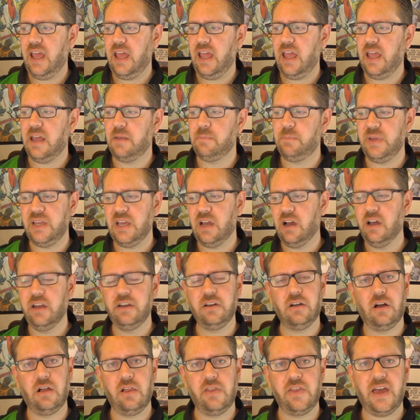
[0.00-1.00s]
And beyond
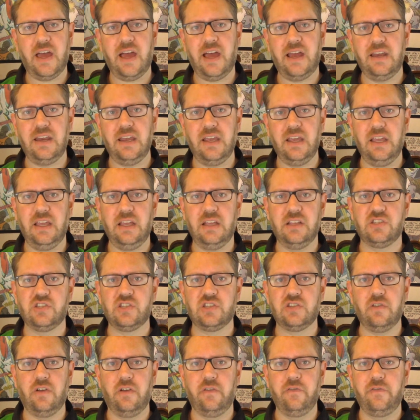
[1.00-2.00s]
all that,
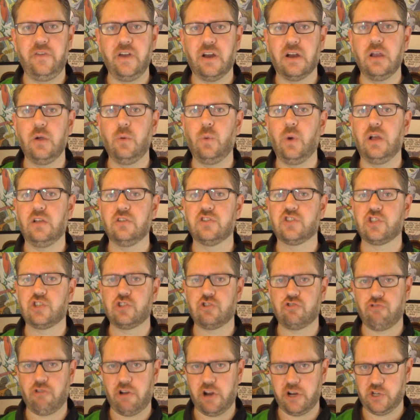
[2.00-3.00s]
it's very well
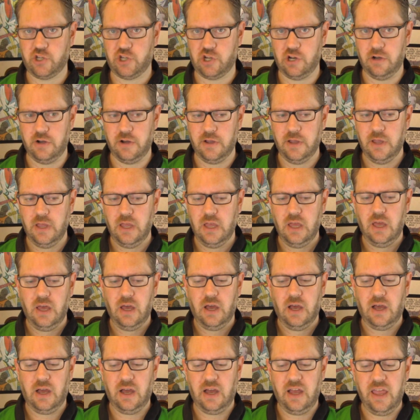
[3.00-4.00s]
structured.
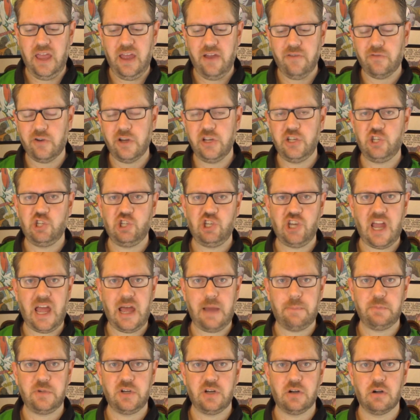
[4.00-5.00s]
Every
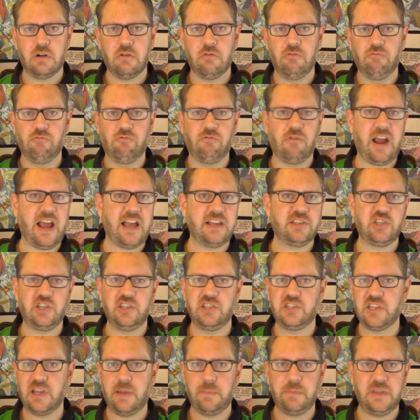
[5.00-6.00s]
chapter
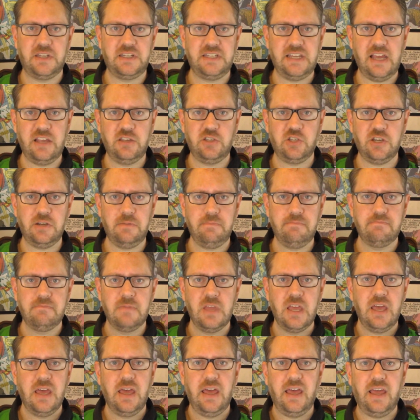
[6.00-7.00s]
ratchets up the tension,
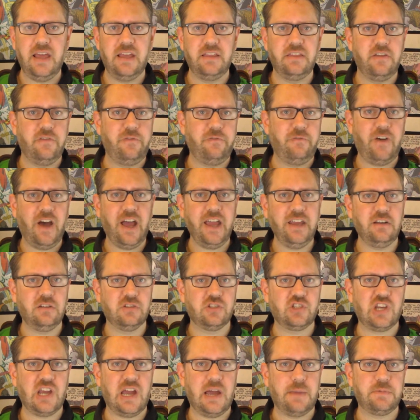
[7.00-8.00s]
and the final
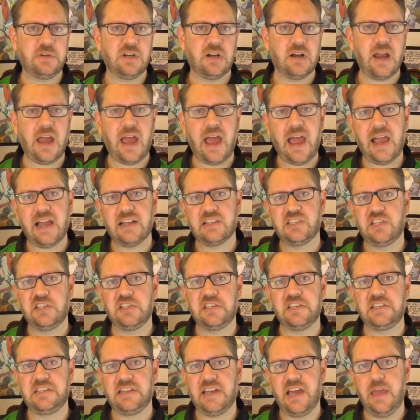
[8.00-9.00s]
chapter acts as
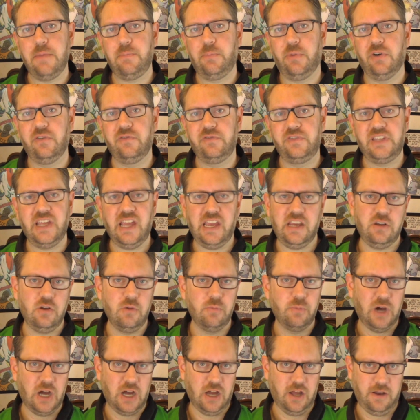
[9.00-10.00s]
a type of
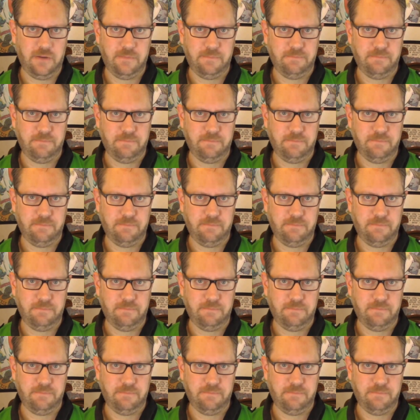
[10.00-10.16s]
denouement.